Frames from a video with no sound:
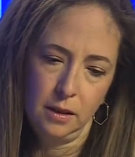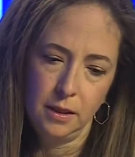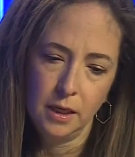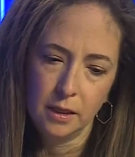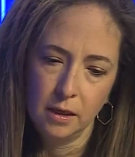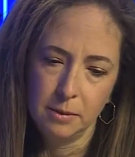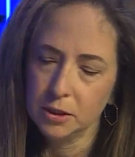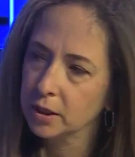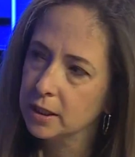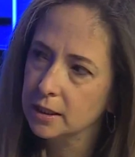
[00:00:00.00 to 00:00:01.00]
economic
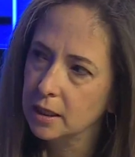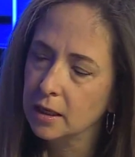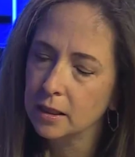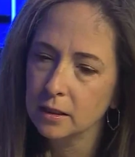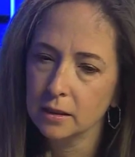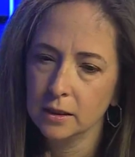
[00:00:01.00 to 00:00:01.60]
trend side,